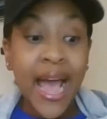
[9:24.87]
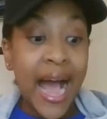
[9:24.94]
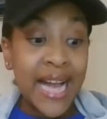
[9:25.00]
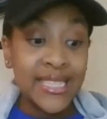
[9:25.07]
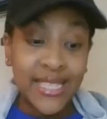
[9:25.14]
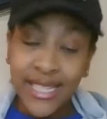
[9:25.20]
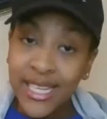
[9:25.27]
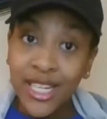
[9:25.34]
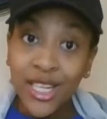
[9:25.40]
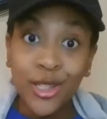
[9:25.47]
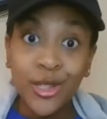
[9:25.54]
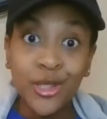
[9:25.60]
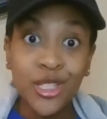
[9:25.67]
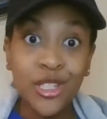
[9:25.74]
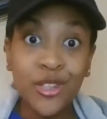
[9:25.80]
I did
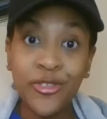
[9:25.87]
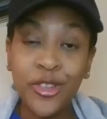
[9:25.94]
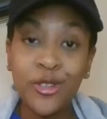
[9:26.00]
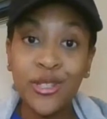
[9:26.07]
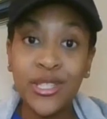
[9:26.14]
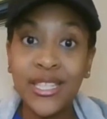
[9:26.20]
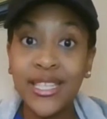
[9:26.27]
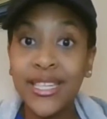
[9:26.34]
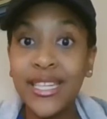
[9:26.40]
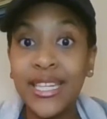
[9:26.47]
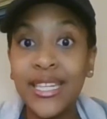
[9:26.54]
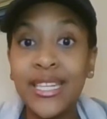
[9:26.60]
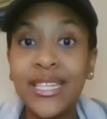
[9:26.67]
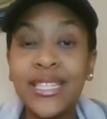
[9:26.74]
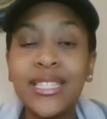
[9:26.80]
lose a few
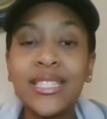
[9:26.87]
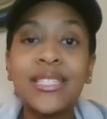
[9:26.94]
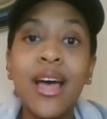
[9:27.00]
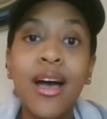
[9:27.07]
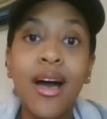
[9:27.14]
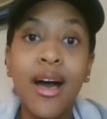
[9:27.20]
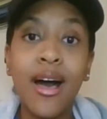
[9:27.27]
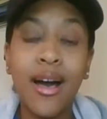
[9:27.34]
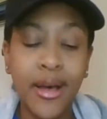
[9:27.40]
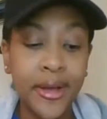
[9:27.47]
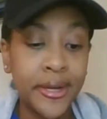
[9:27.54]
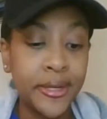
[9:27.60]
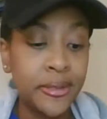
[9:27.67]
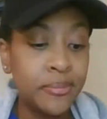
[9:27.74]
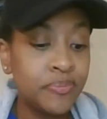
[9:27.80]
seedlings
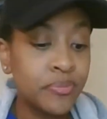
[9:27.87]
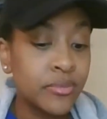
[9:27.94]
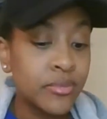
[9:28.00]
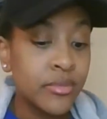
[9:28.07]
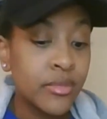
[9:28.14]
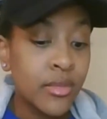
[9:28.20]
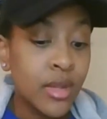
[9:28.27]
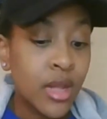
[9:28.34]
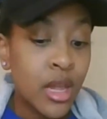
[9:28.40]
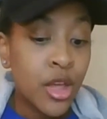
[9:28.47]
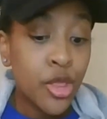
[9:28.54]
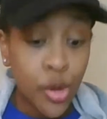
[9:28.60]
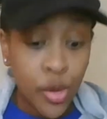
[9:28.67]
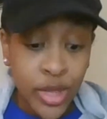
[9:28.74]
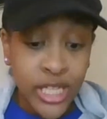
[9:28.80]
through
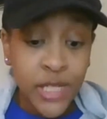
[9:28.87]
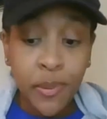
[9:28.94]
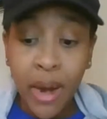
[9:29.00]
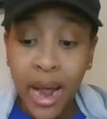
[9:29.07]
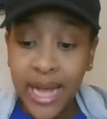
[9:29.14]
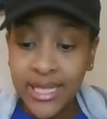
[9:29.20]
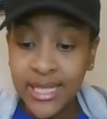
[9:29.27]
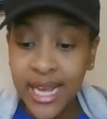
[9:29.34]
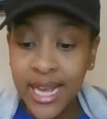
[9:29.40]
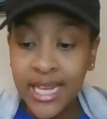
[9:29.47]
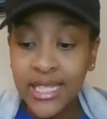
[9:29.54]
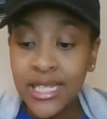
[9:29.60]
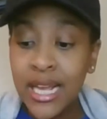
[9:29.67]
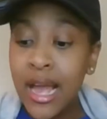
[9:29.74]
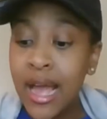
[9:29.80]
this
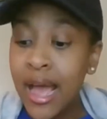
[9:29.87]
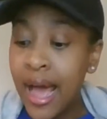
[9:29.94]
process.